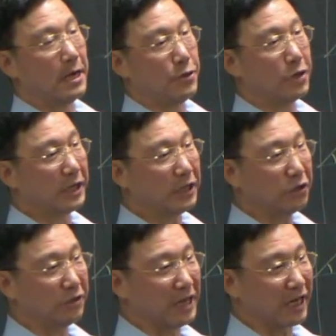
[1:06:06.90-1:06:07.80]
You cannot
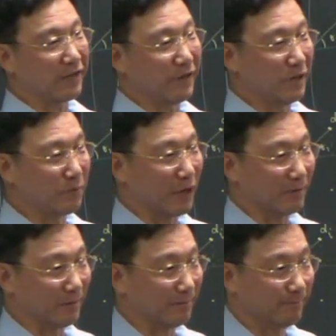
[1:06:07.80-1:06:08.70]
turn it into eigenvalue
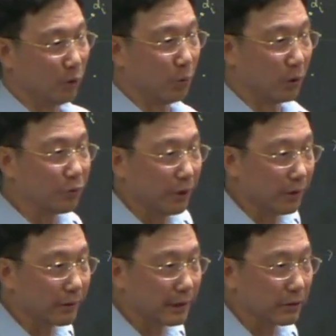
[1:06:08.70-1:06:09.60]
problem over real.
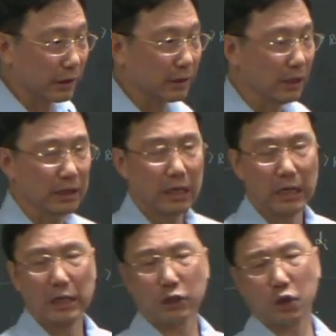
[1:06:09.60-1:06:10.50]
Okay, you cannot.
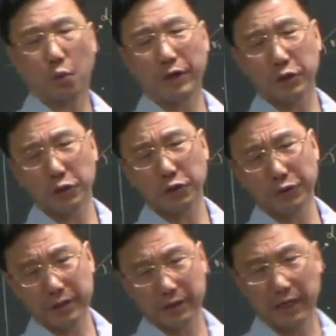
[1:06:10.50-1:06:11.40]
So what you can do
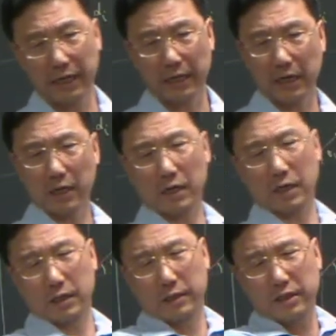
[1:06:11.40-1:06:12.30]
is that
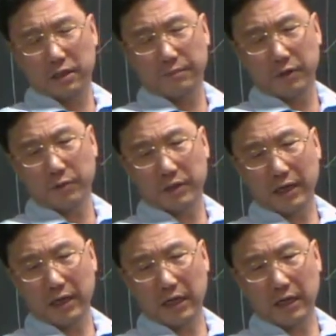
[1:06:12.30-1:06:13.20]
this is something which
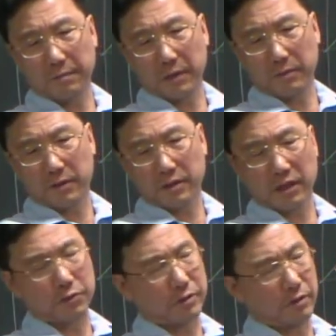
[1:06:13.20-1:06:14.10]
I'm
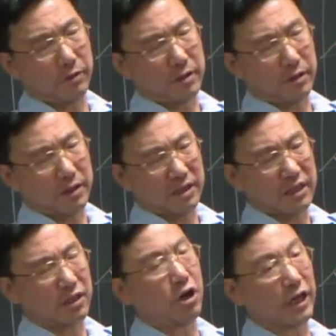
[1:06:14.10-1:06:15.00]

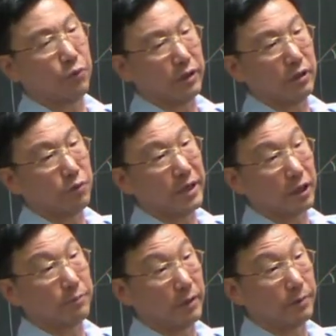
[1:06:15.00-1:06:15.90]
discussing again with the
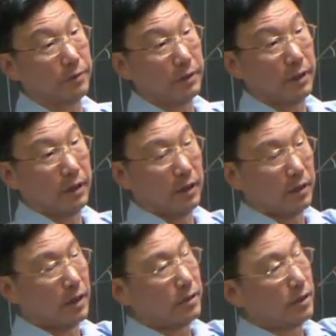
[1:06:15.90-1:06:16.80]
numerical people.
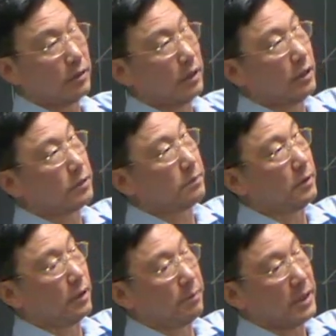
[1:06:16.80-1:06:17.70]
They're saying that this
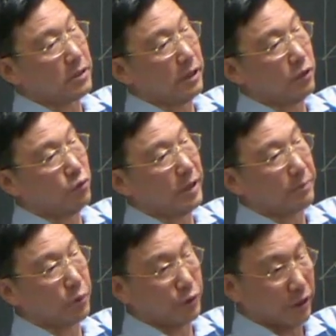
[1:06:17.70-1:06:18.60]
basically
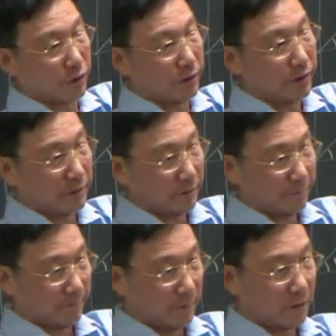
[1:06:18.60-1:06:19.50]
numeric projections
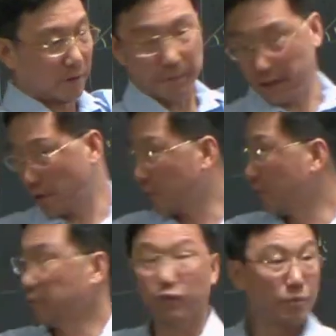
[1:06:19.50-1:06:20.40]
is basically the
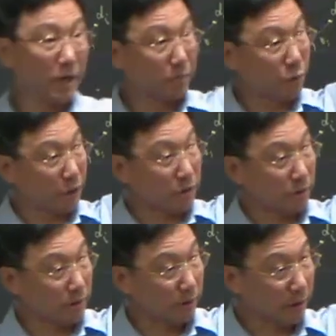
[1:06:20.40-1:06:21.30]
numeric projections.